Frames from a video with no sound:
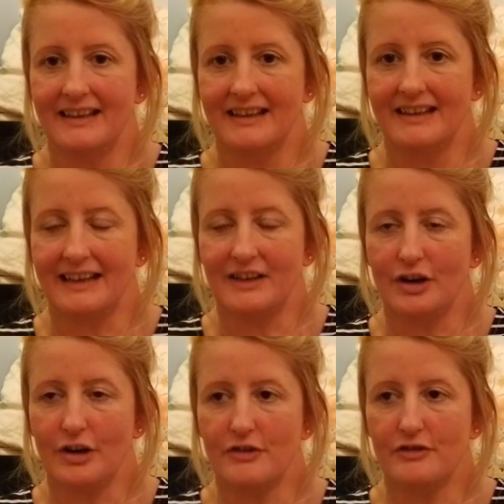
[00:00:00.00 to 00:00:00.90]
a
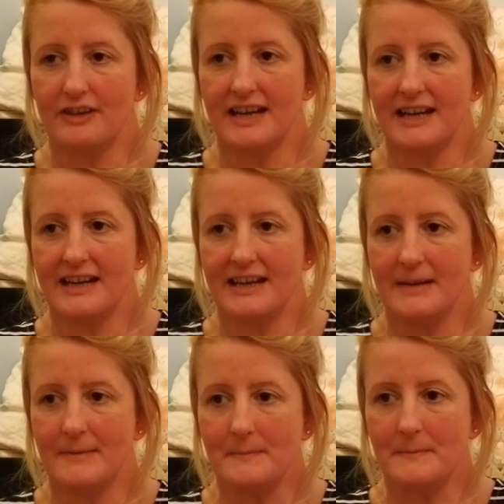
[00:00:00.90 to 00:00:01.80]
Ko-fi
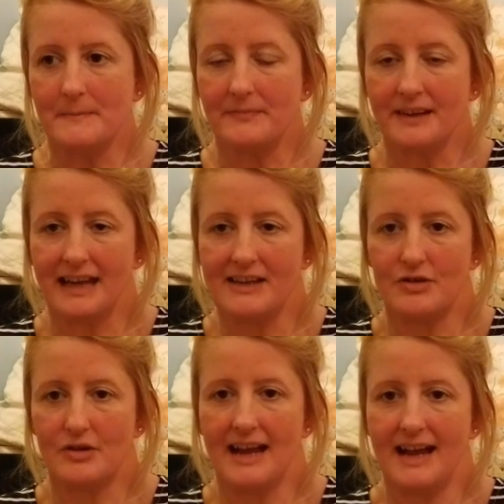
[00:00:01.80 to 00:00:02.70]
and
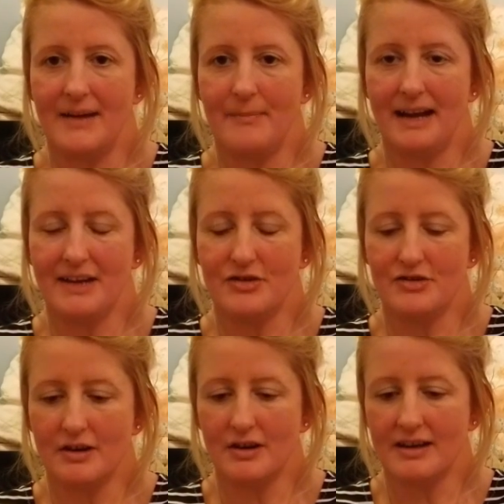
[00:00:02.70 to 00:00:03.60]
or a
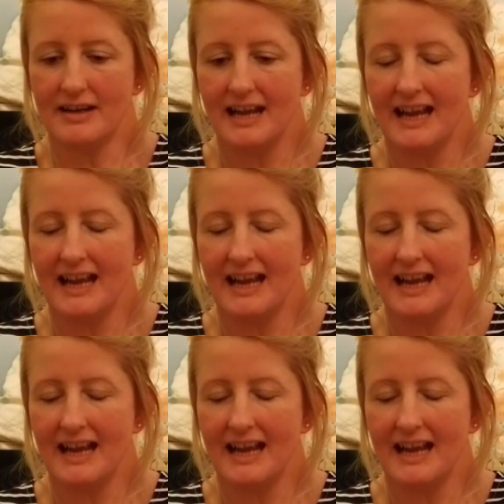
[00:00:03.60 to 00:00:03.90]
Patreon,